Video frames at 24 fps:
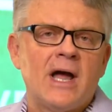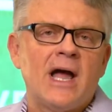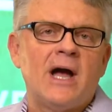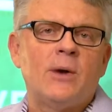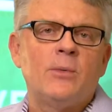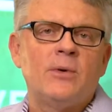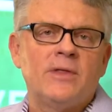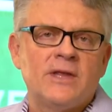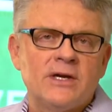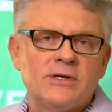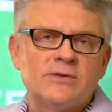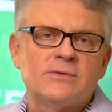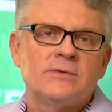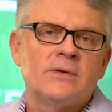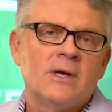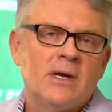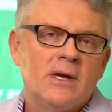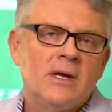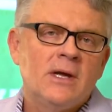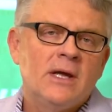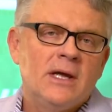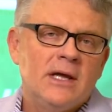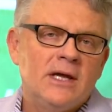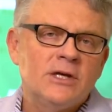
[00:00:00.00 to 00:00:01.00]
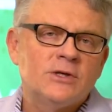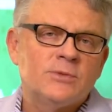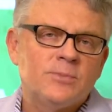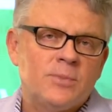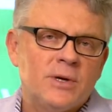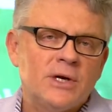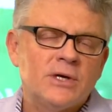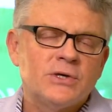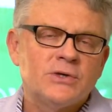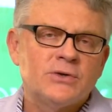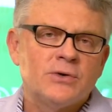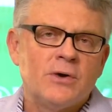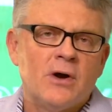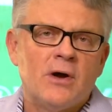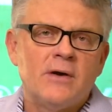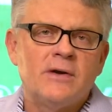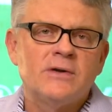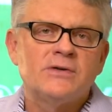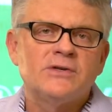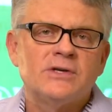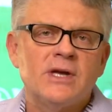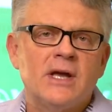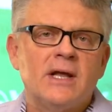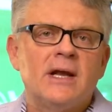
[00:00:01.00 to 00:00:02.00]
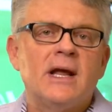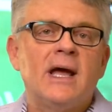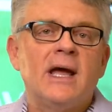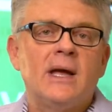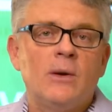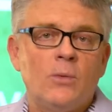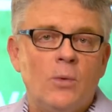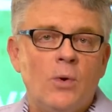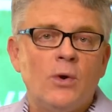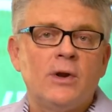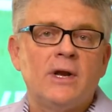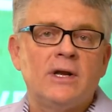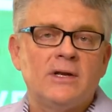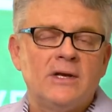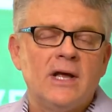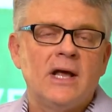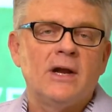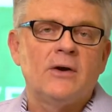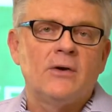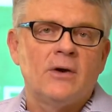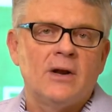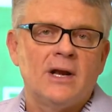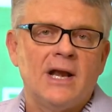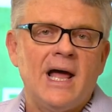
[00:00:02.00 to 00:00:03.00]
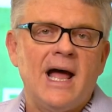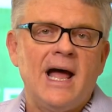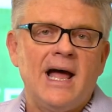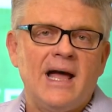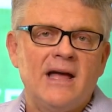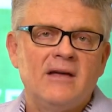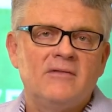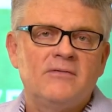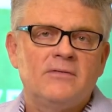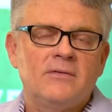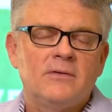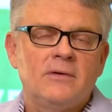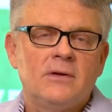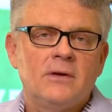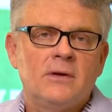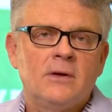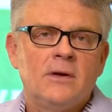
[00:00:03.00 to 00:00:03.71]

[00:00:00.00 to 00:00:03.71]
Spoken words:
out with his picture on it saying, hey, wanted dead or alive.